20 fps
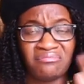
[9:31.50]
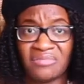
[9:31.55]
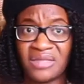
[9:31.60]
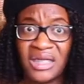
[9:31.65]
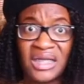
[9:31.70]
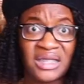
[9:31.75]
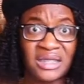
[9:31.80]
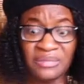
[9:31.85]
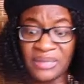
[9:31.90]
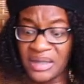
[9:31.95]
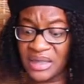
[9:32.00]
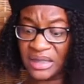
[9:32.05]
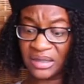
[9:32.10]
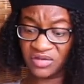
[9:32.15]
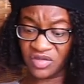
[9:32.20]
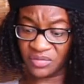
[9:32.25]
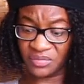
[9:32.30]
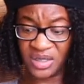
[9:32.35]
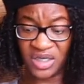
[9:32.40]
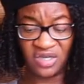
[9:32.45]
it doesn't make
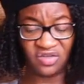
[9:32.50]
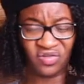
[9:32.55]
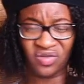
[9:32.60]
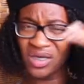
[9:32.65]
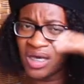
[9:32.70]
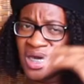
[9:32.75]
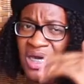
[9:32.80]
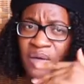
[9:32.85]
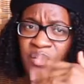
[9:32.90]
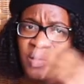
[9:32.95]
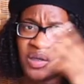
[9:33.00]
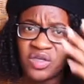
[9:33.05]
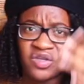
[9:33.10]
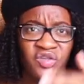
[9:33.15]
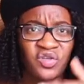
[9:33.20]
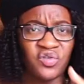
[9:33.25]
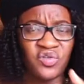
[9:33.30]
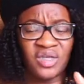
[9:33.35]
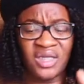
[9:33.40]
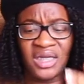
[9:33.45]
sense to me because we
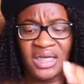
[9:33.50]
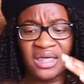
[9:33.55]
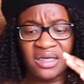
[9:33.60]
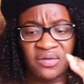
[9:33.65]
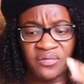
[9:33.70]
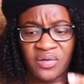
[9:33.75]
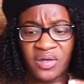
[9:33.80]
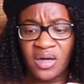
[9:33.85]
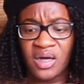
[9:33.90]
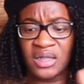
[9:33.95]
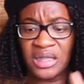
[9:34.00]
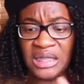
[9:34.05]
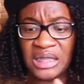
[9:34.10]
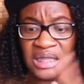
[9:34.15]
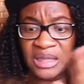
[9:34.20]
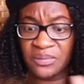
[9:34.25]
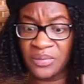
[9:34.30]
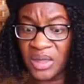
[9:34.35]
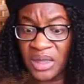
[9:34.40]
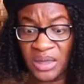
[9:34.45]
just use it in a different
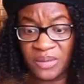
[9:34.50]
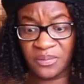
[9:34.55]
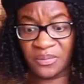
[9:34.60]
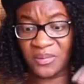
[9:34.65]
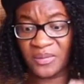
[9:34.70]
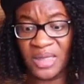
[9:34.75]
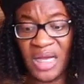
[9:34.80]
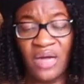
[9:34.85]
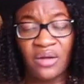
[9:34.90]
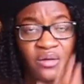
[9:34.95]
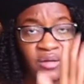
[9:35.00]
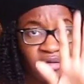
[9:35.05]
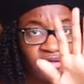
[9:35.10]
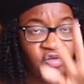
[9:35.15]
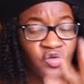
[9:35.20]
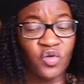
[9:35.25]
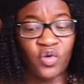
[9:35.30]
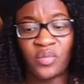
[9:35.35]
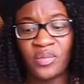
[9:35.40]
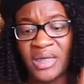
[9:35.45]
context. But I don't know,
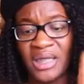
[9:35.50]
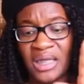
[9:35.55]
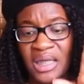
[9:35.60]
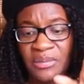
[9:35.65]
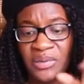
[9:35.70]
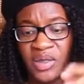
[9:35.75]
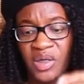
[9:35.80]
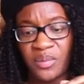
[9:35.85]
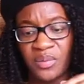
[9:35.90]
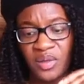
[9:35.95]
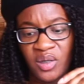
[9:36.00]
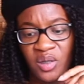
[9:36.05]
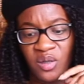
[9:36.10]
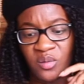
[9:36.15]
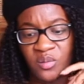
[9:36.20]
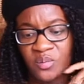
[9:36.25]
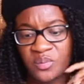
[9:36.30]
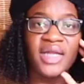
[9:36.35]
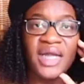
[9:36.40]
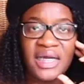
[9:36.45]
school me and let me know
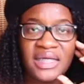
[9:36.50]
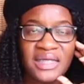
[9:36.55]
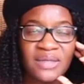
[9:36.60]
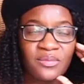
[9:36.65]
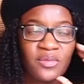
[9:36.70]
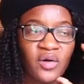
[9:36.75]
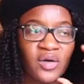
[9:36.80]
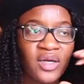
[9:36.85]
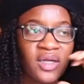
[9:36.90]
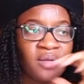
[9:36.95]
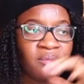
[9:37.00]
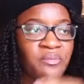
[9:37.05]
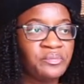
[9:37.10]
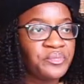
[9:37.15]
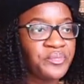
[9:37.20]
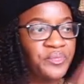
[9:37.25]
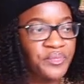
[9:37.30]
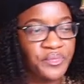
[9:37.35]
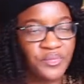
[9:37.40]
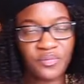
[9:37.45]
below. The next
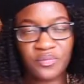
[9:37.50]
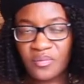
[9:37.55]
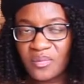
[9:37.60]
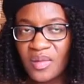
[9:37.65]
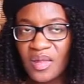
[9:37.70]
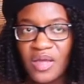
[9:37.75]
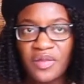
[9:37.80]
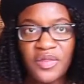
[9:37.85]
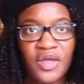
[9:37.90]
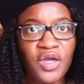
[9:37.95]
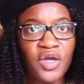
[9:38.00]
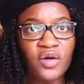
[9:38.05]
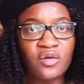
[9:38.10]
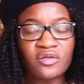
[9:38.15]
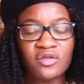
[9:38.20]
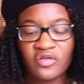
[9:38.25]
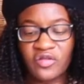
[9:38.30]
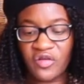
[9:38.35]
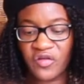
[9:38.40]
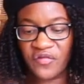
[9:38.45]
morning, they
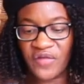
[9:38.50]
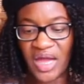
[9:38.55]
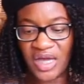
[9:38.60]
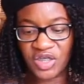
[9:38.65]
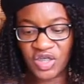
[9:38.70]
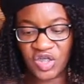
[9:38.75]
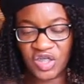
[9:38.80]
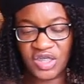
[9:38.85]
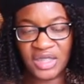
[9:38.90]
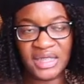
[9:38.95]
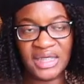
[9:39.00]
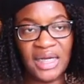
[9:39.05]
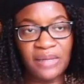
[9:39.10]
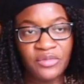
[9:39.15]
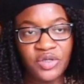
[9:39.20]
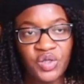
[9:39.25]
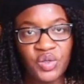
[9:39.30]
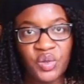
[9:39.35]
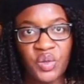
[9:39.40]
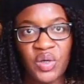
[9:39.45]
go to their factions, and
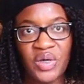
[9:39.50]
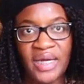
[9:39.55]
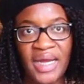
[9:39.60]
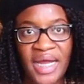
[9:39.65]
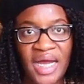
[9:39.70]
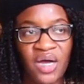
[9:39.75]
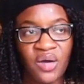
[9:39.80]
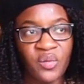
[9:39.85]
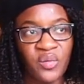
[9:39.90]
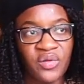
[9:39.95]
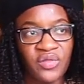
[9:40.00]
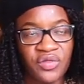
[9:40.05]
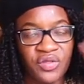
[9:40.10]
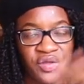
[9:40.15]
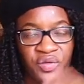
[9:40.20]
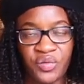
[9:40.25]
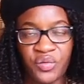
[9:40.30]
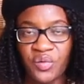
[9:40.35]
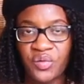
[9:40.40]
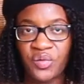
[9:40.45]
I'm sure now with
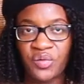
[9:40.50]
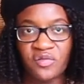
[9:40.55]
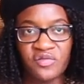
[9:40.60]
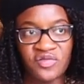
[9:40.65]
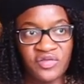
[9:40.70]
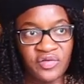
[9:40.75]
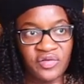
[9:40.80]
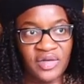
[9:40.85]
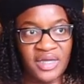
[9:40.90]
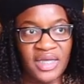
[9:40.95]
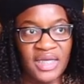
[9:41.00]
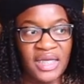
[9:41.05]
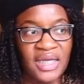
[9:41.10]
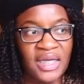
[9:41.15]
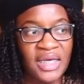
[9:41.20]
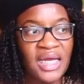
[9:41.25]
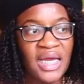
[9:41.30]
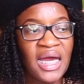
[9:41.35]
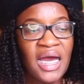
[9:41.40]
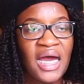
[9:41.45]
the new girls that are
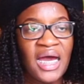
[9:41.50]
in,